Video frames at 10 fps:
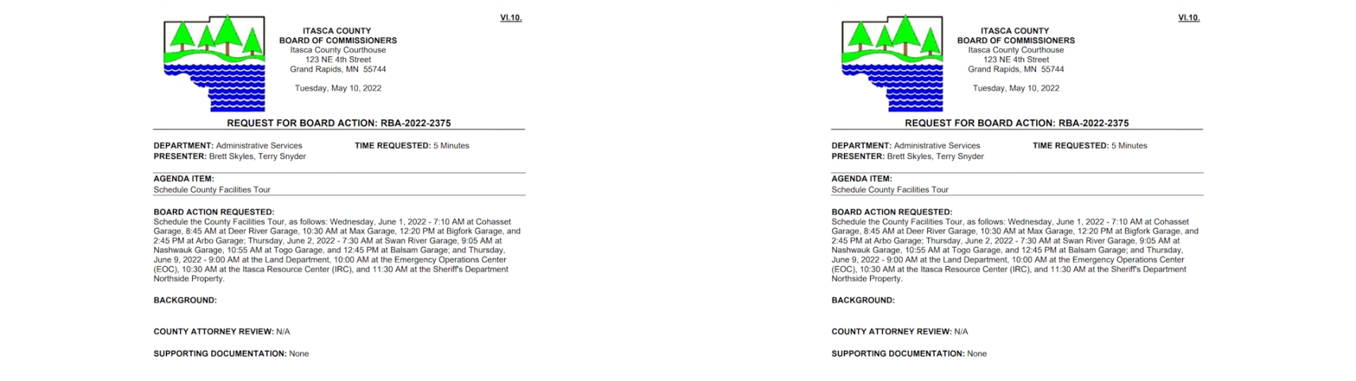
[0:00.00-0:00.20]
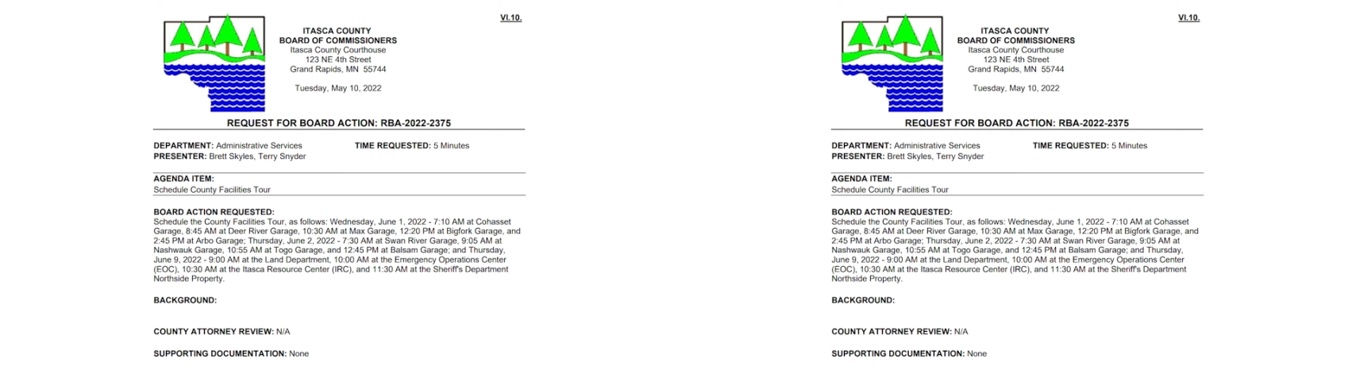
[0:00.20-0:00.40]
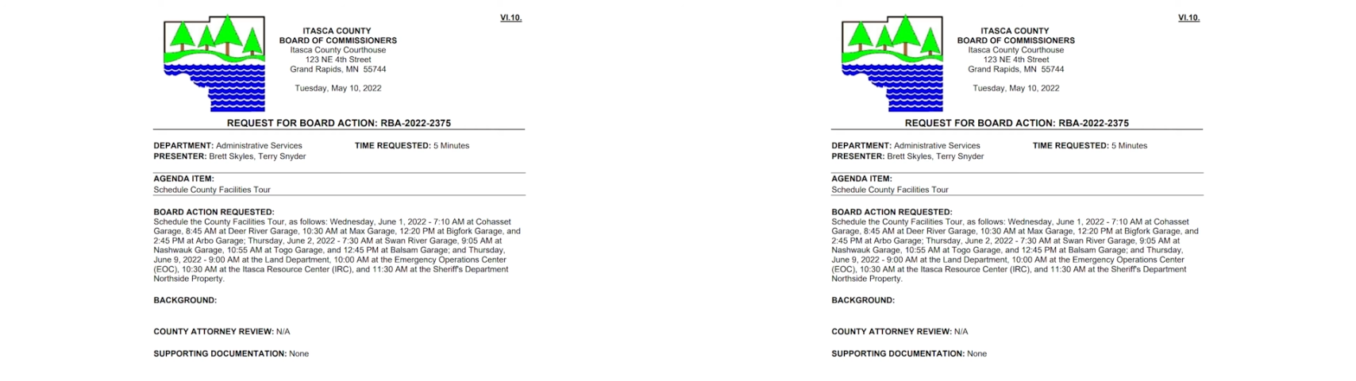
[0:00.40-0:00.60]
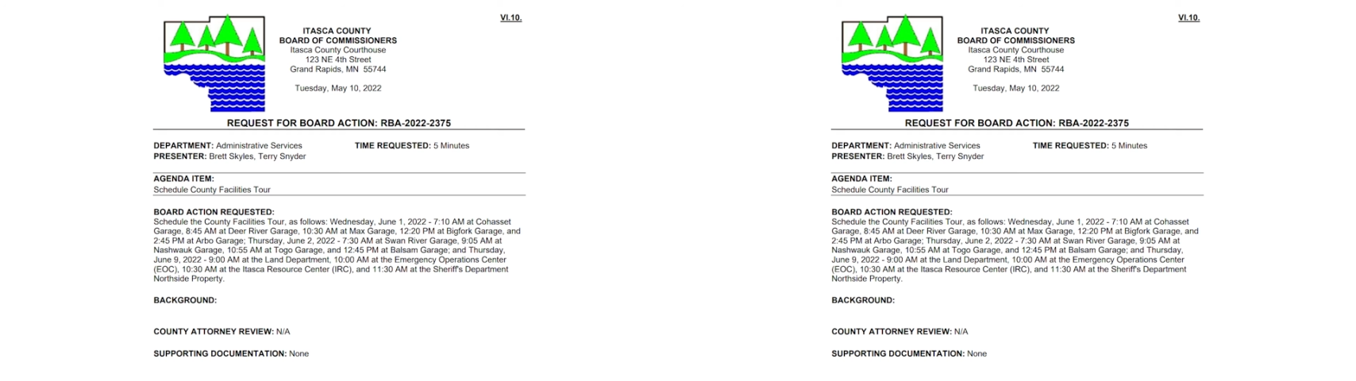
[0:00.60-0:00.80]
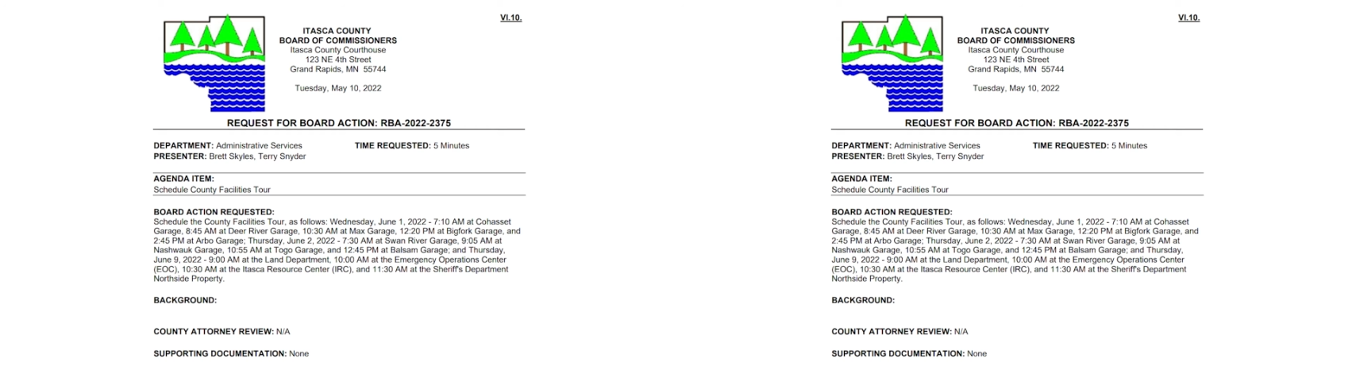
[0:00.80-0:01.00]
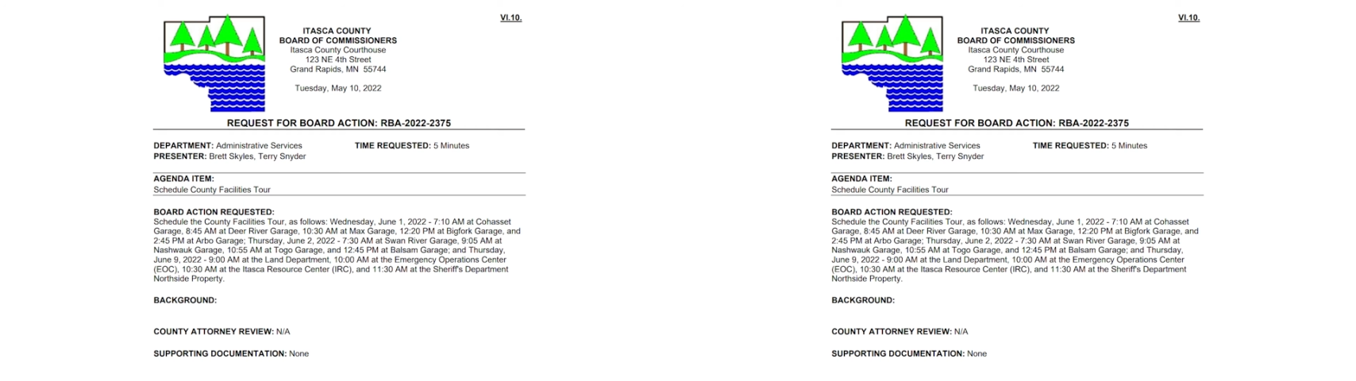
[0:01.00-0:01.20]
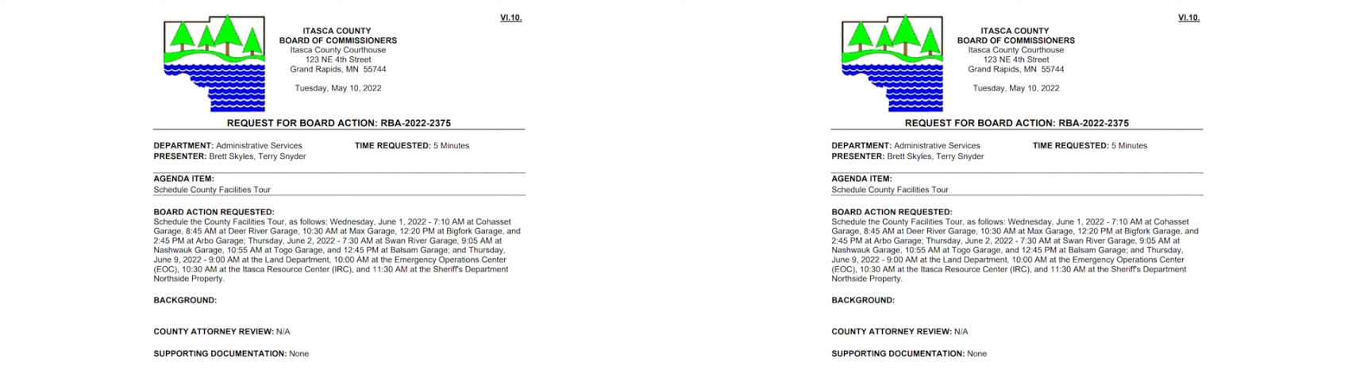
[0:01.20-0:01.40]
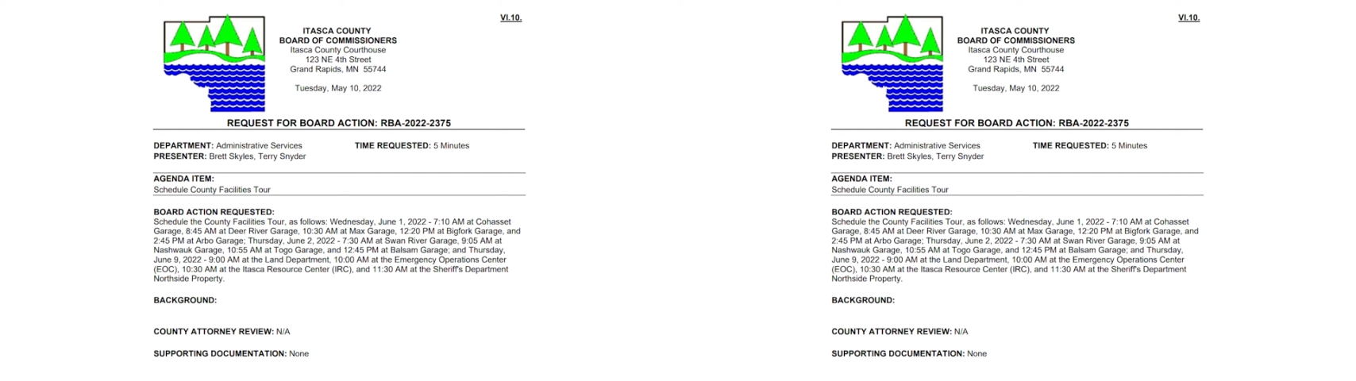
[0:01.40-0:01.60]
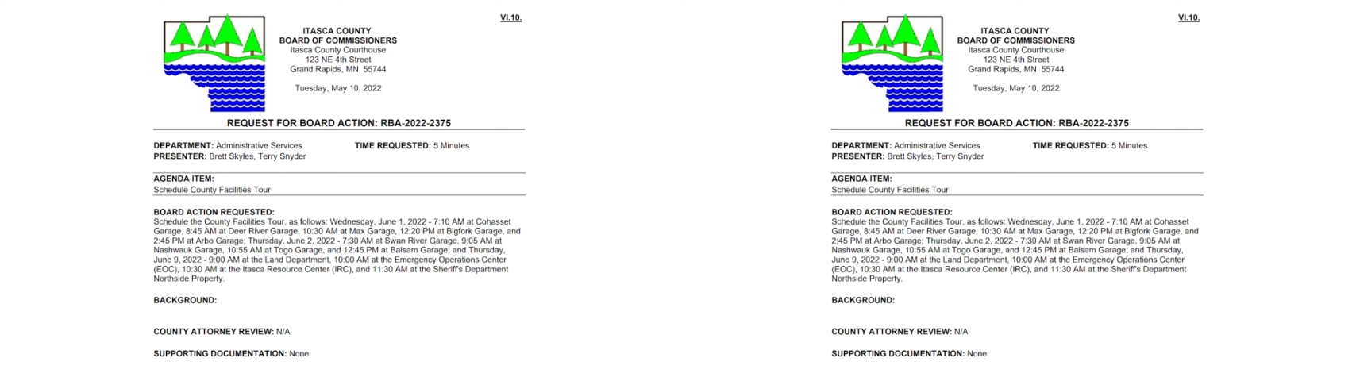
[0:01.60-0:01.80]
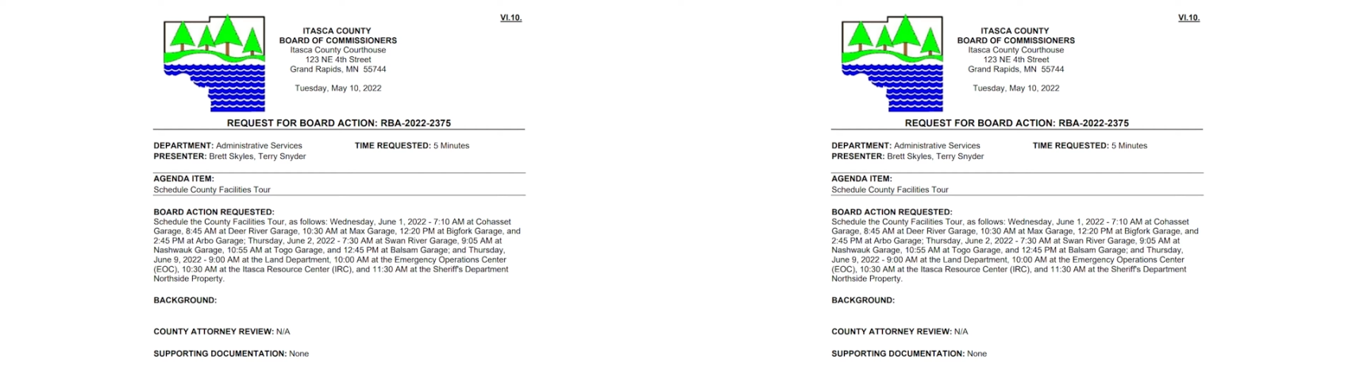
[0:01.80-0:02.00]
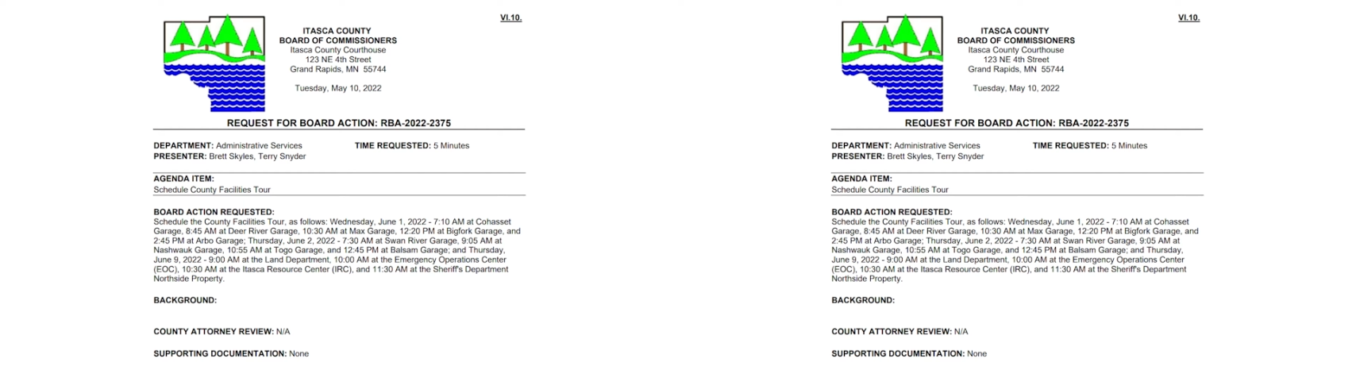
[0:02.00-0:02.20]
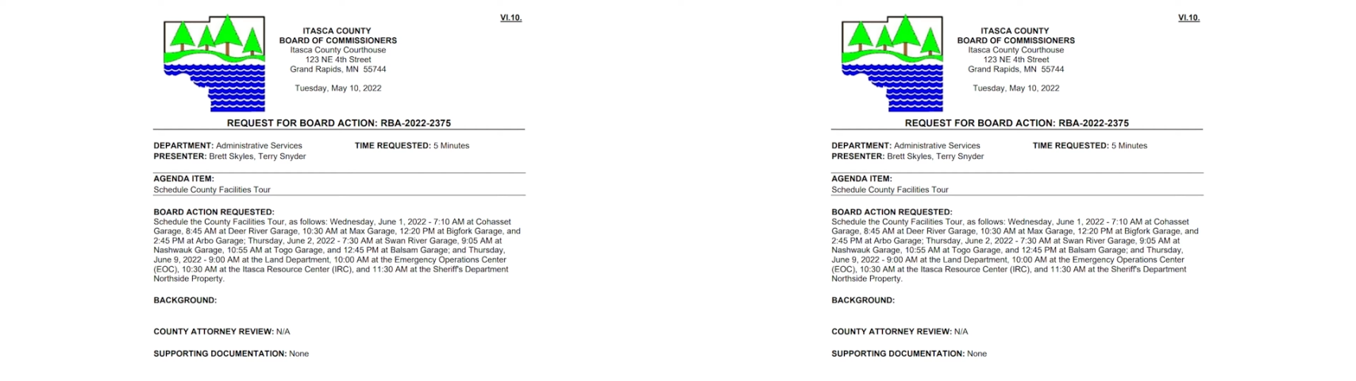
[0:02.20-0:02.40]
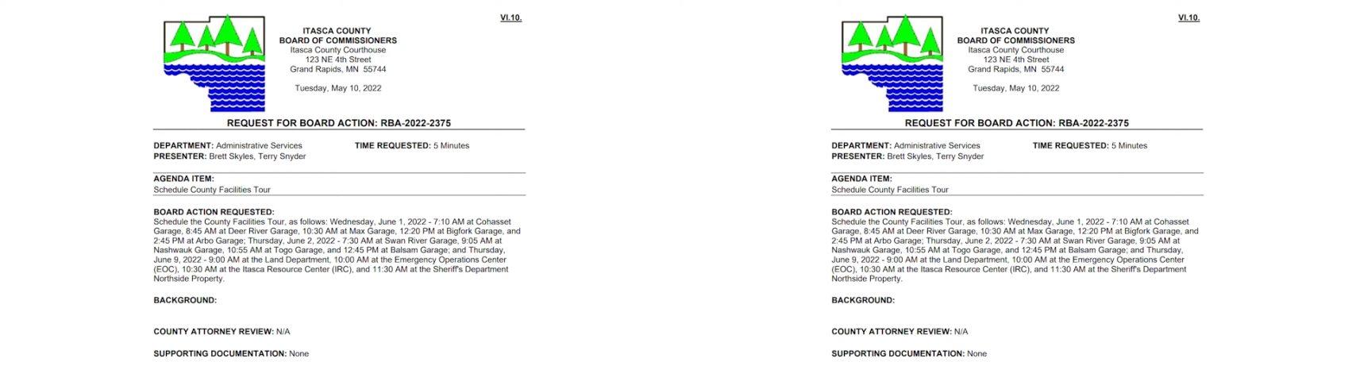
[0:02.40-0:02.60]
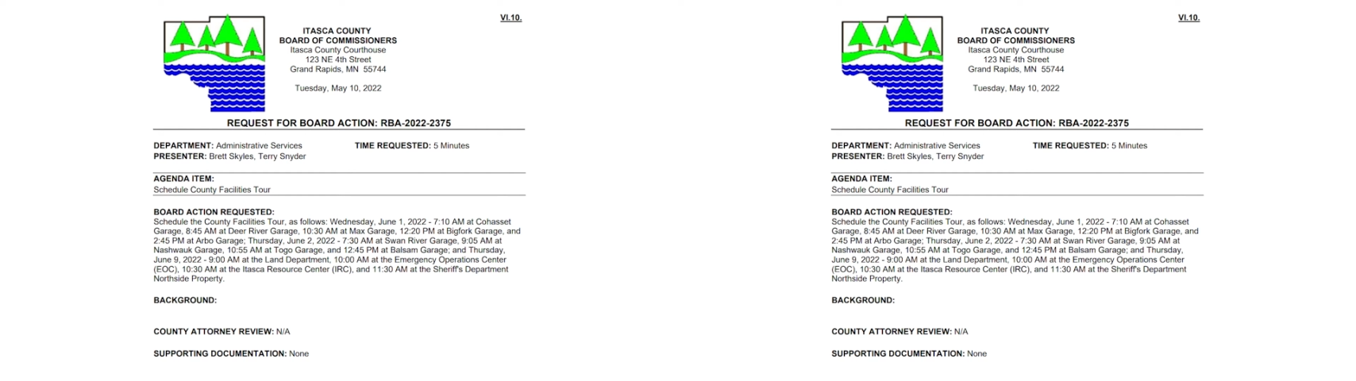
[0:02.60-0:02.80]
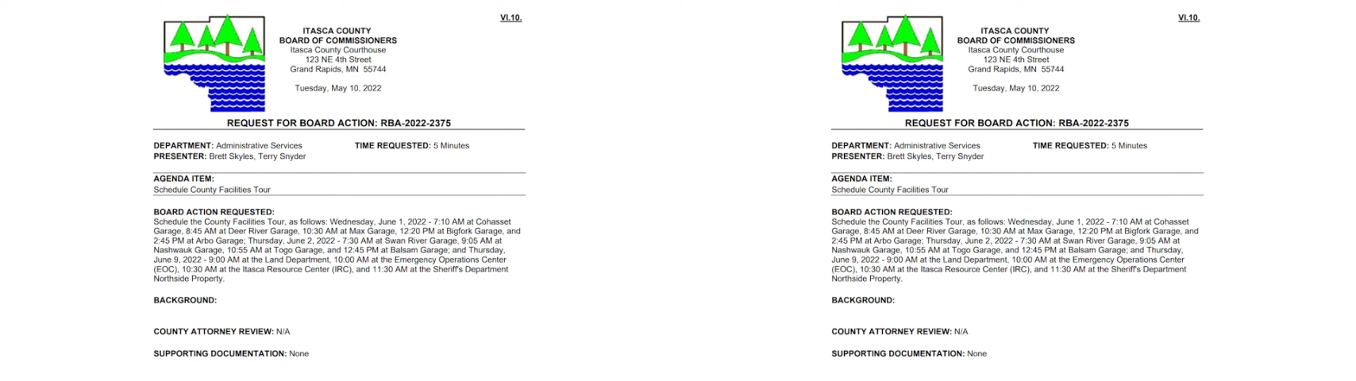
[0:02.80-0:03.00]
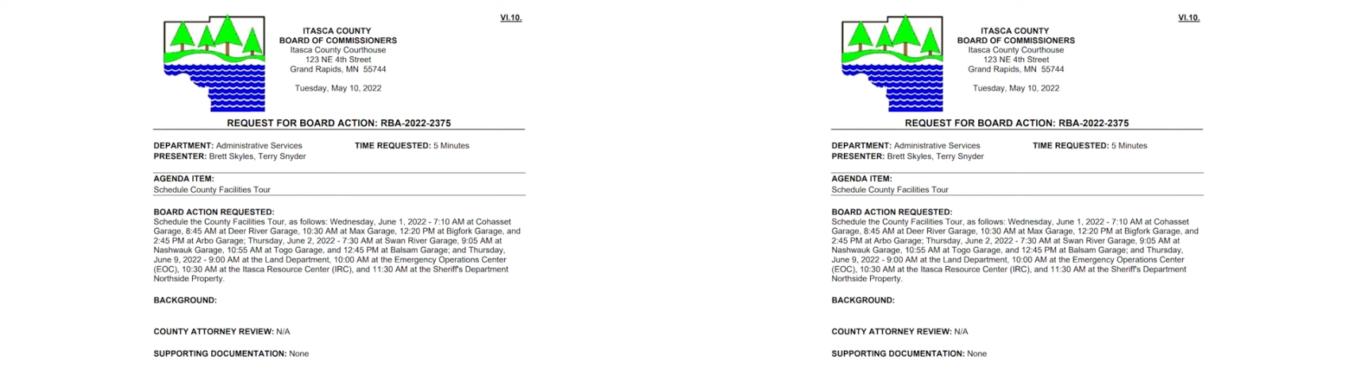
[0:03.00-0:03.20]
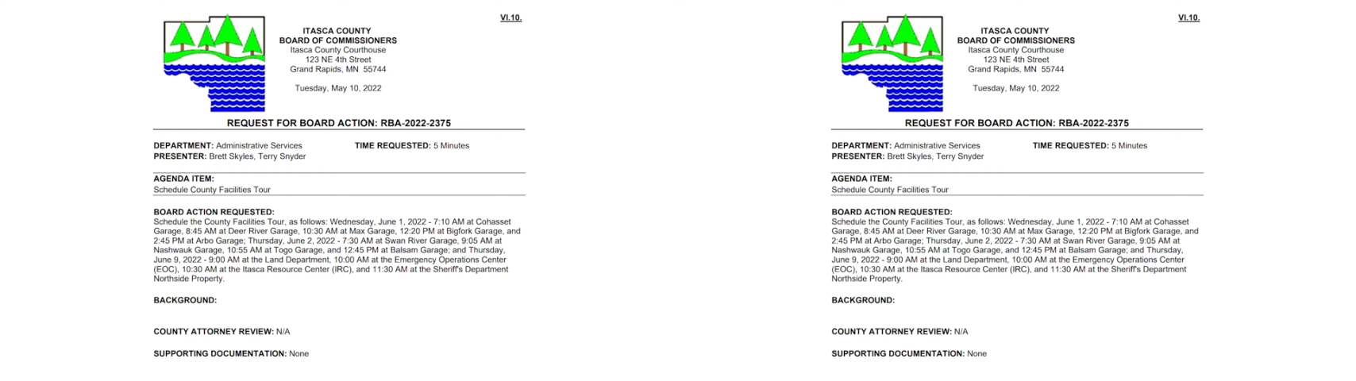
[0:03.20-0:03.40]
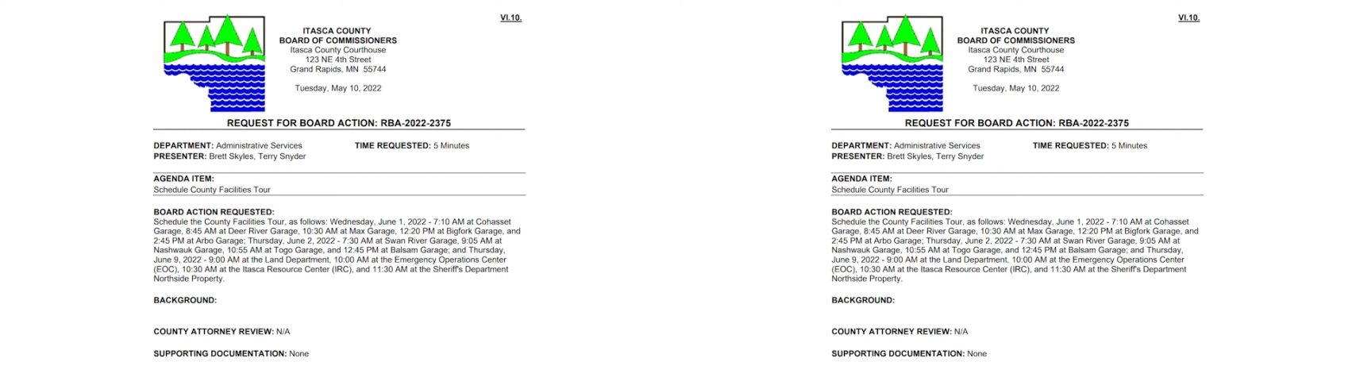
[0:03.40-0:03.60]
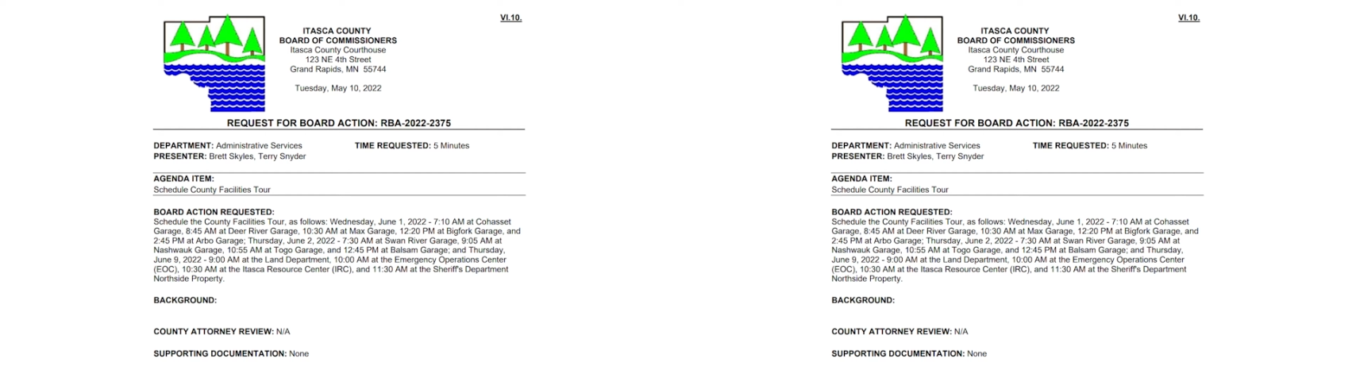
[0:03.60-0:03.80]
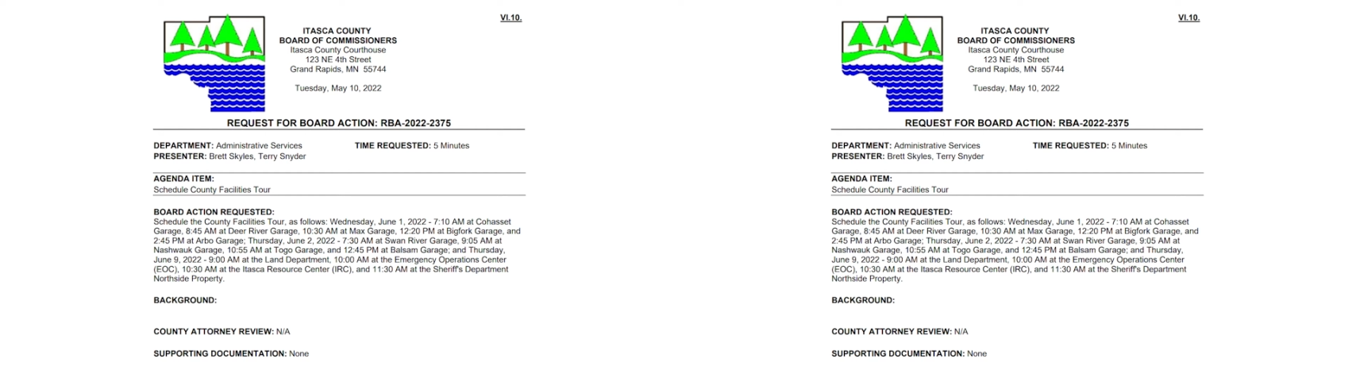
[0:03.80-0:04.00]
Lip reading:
No face is visible, so there are no lips to read.